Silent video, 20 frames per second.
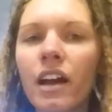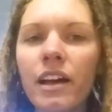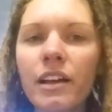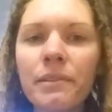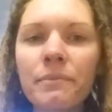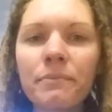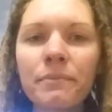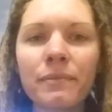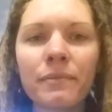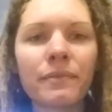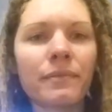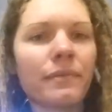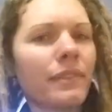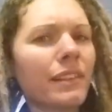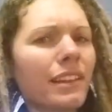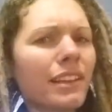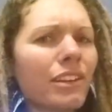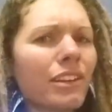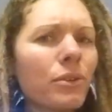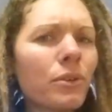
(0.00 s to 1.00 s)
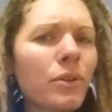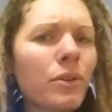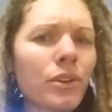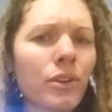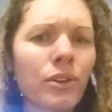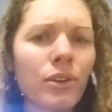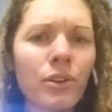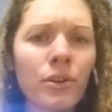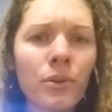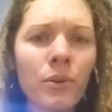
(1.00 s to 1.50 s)
come,
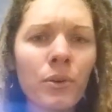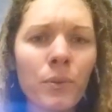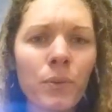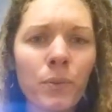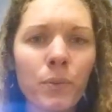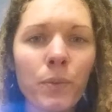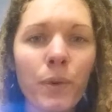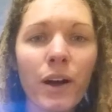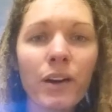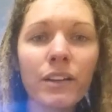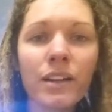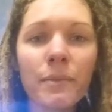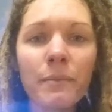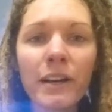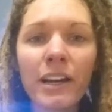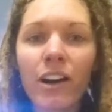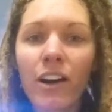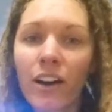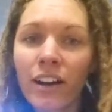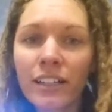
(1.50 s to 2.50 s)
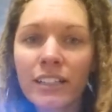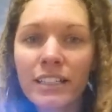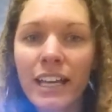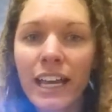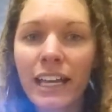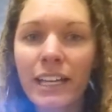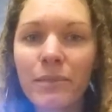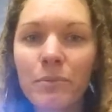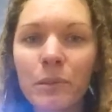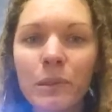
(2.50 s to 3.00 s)
you're welcome at our
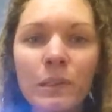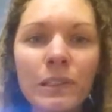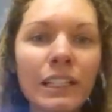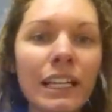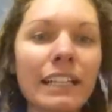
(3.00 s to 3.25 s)
table,